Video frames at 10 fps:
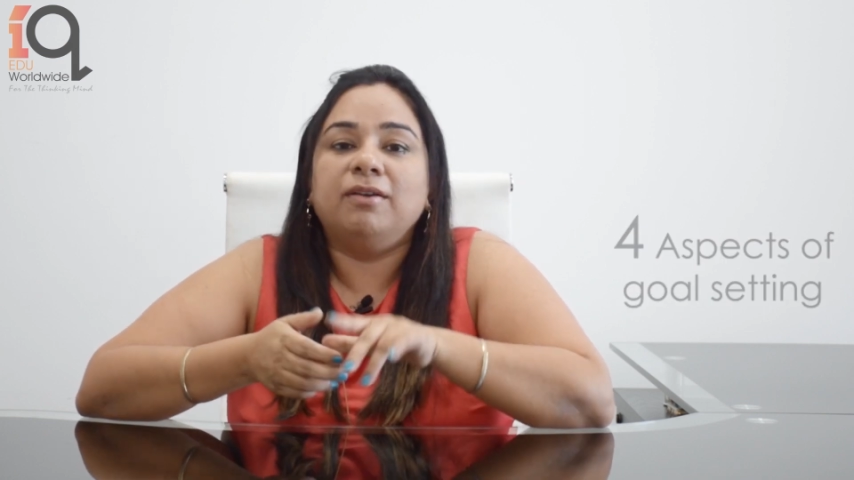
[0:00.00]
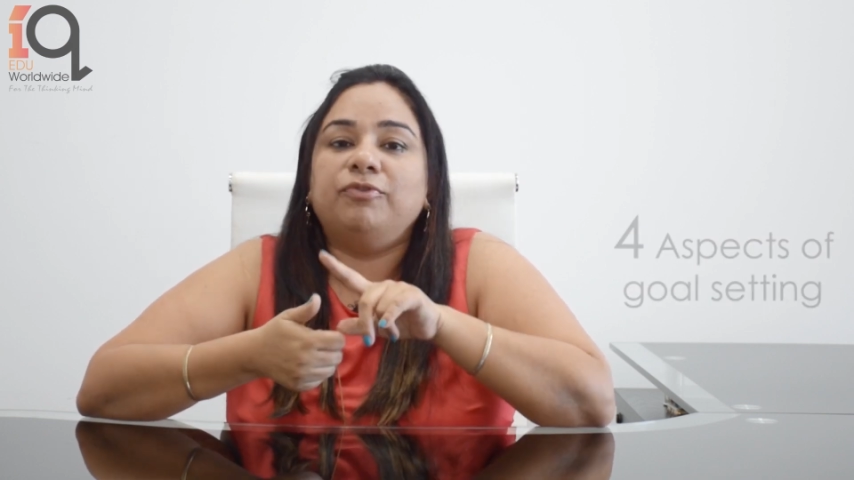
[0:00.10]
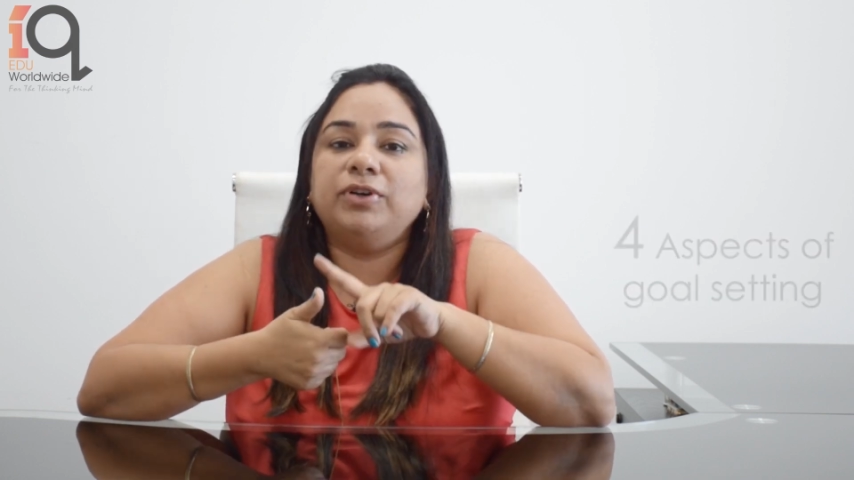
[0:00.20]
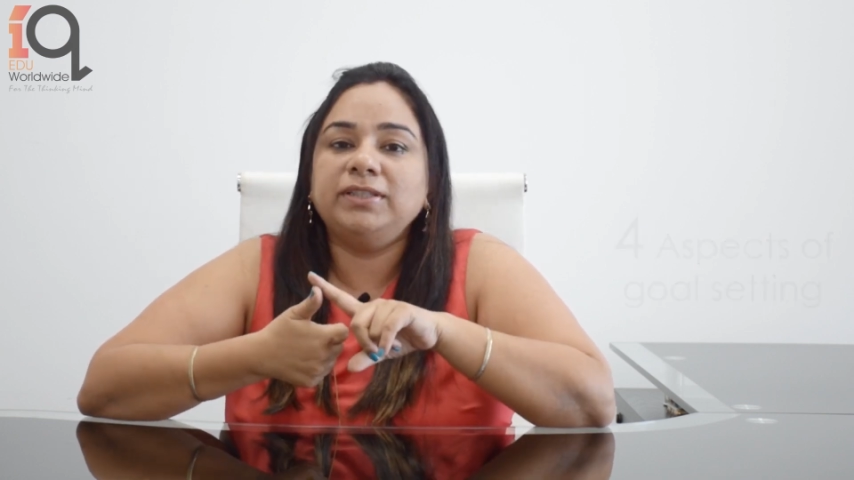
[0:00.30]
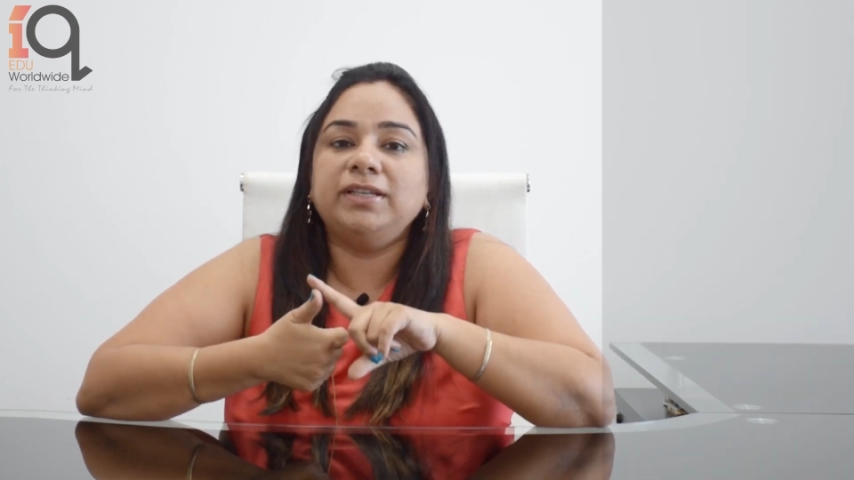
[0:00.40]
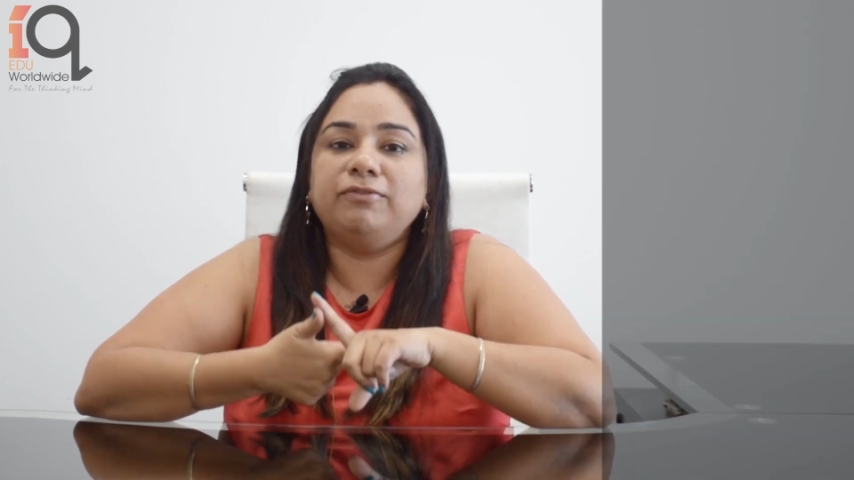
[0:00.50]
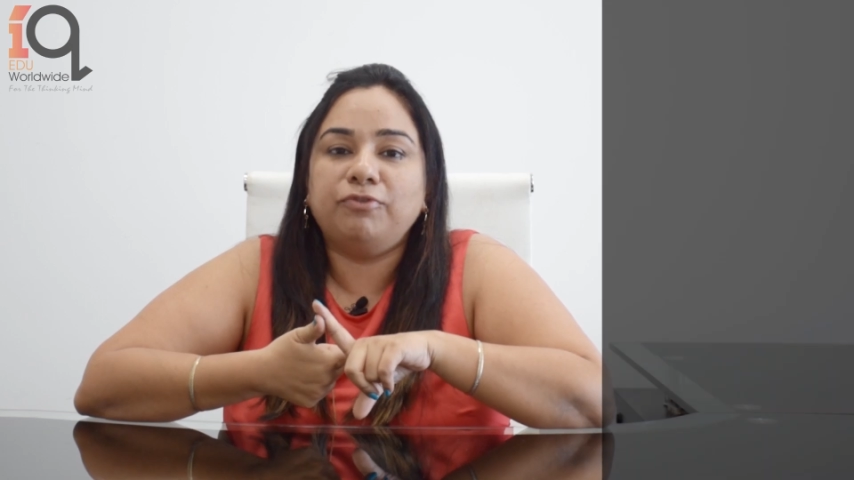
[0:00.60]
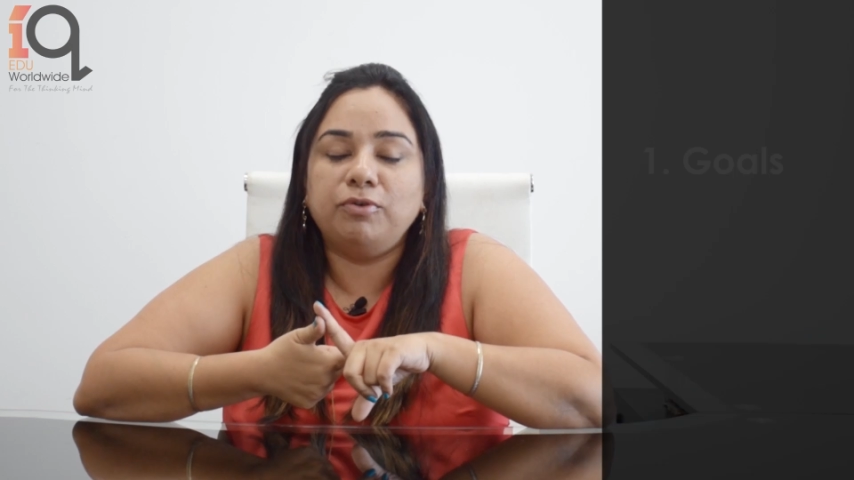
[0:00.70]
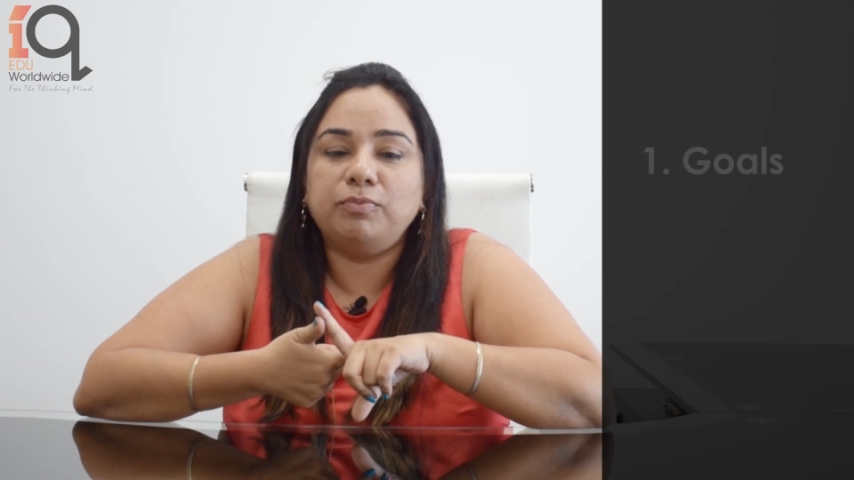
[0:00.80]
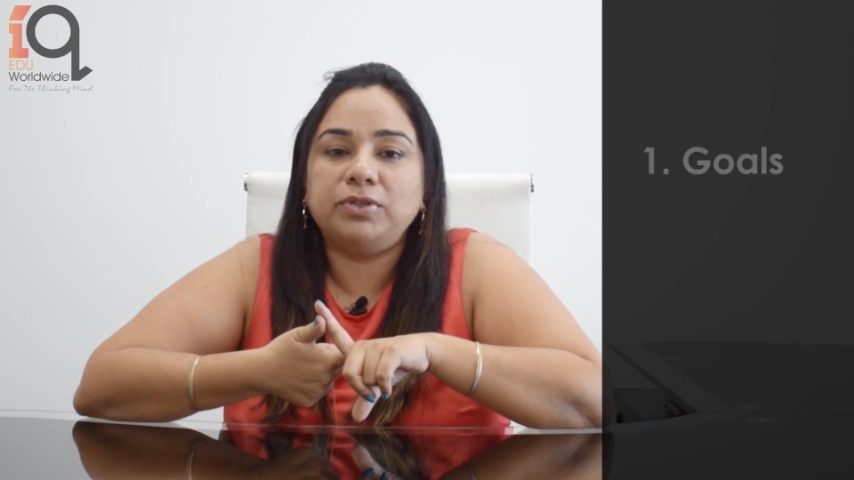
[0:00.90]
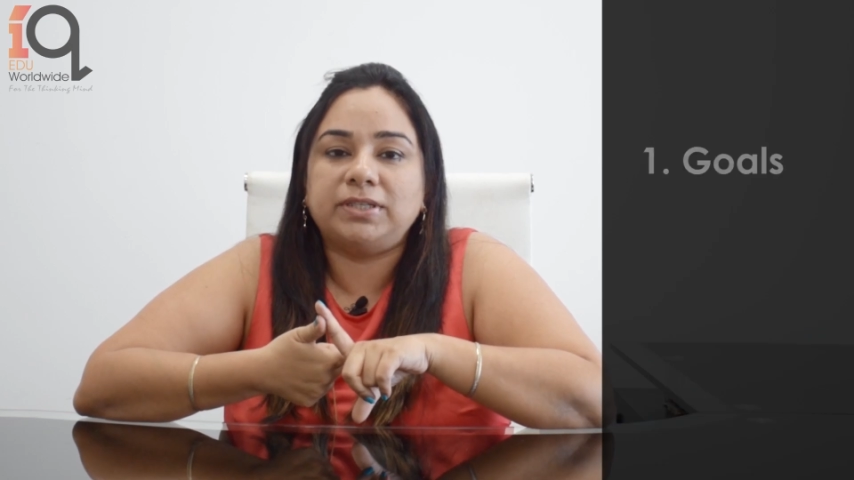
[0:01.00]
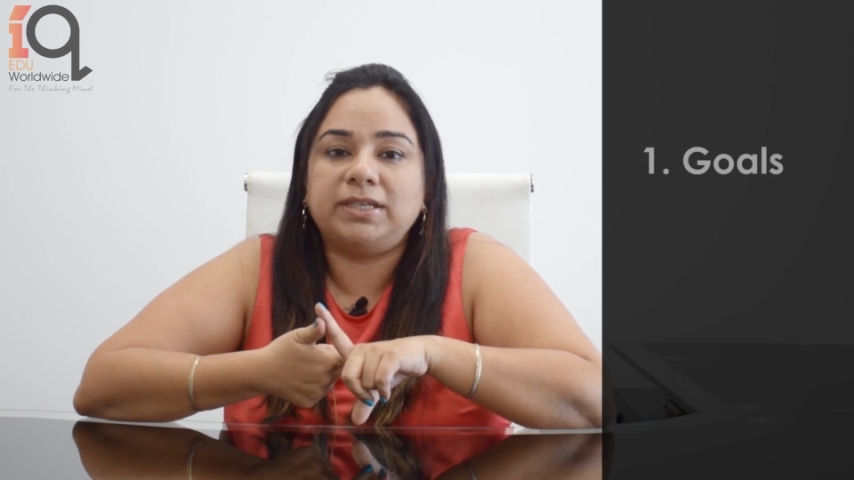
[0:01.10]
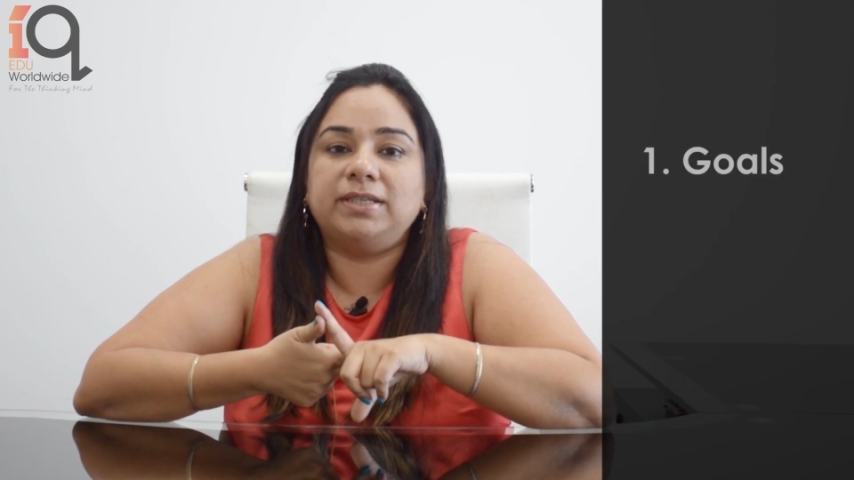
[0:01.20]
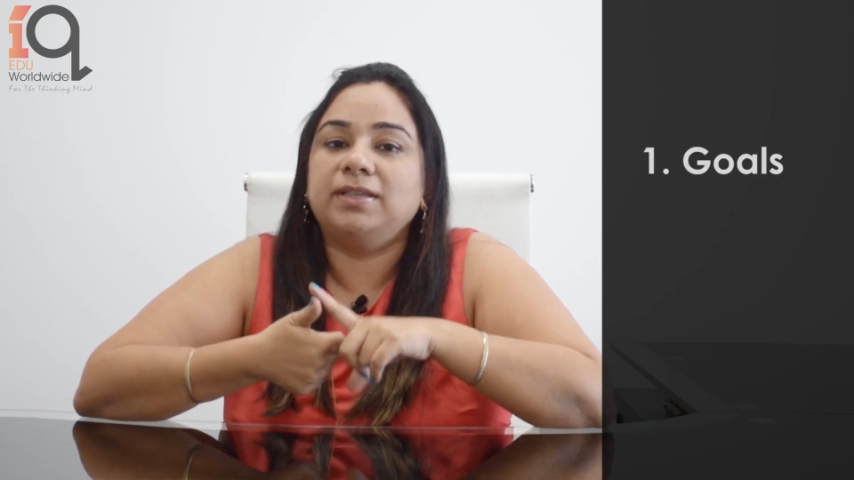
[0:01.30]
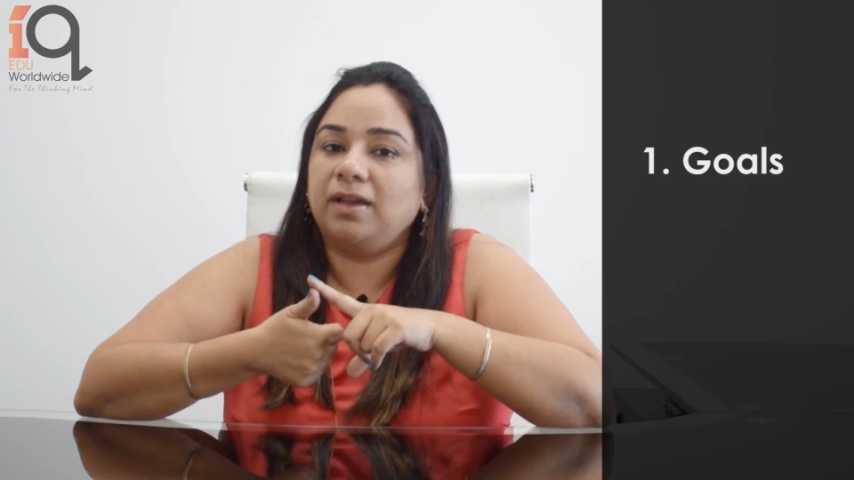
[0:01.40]
First and foremost
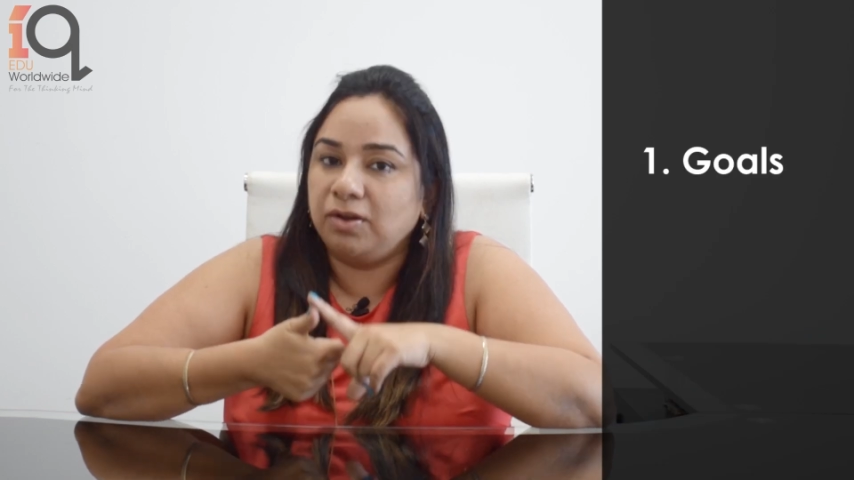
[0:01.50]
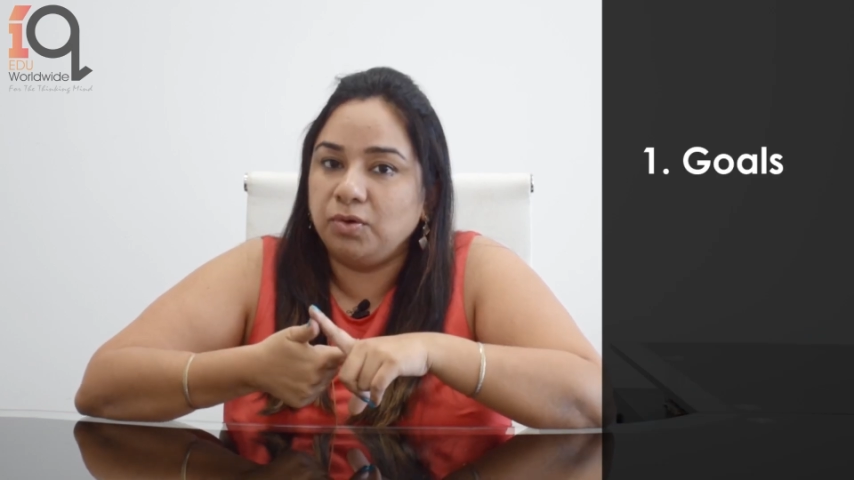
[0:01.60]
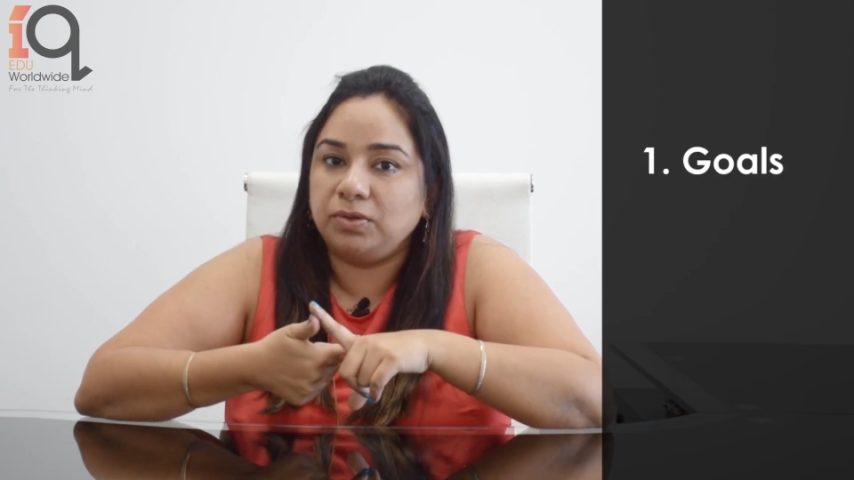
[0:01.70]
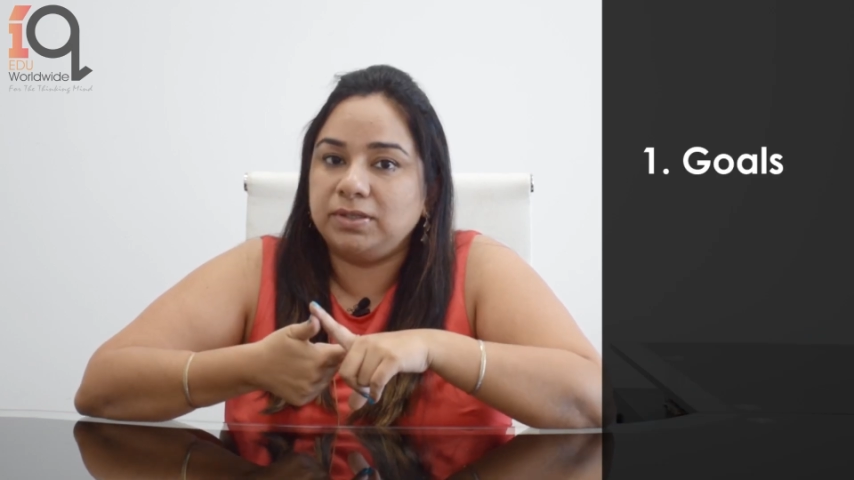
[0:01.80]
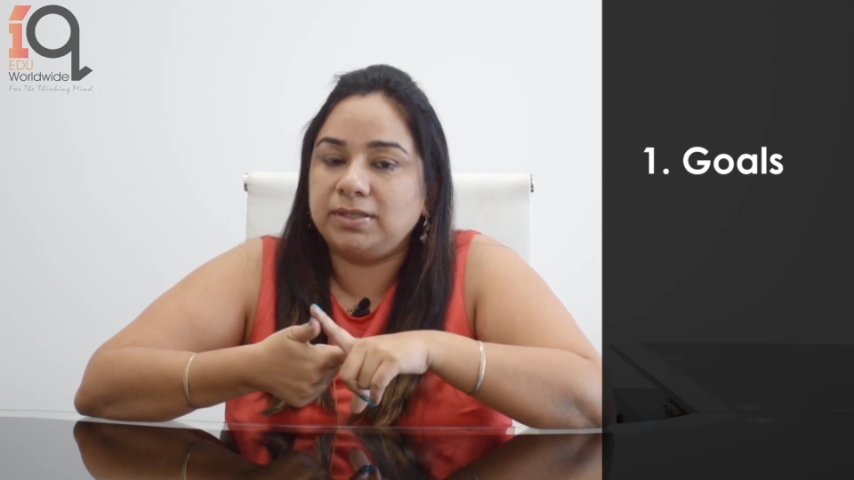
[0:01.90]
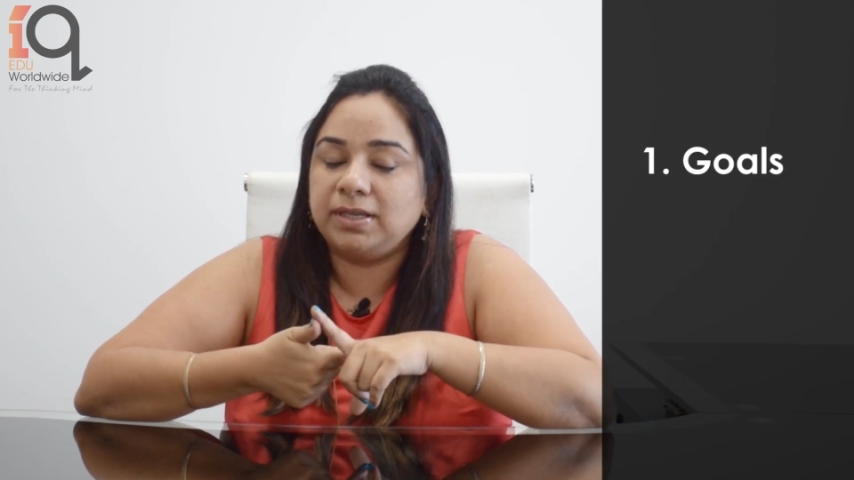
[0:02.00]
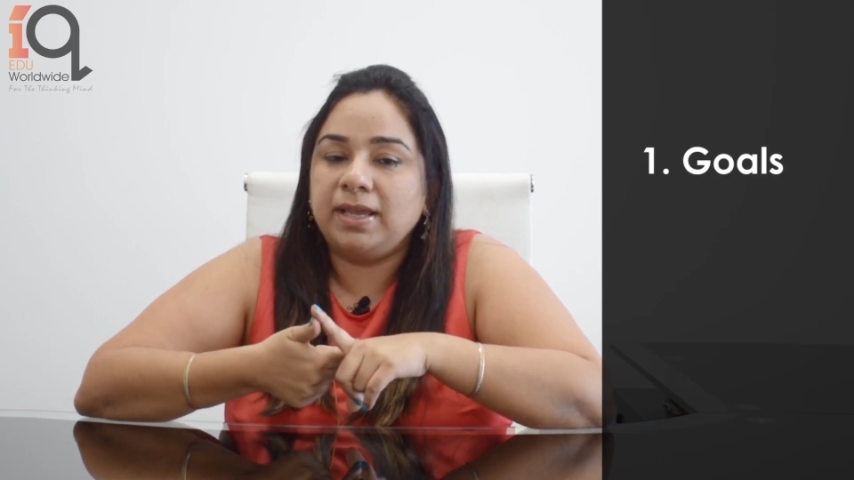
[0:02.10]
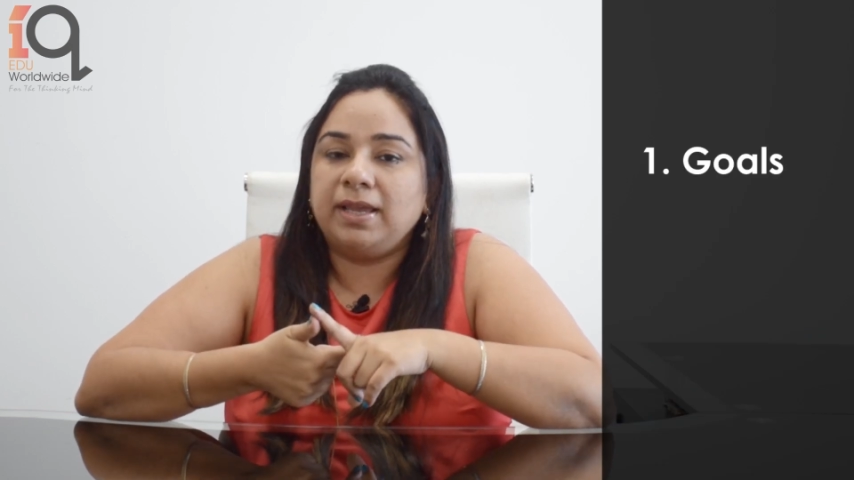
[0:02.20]
is goals.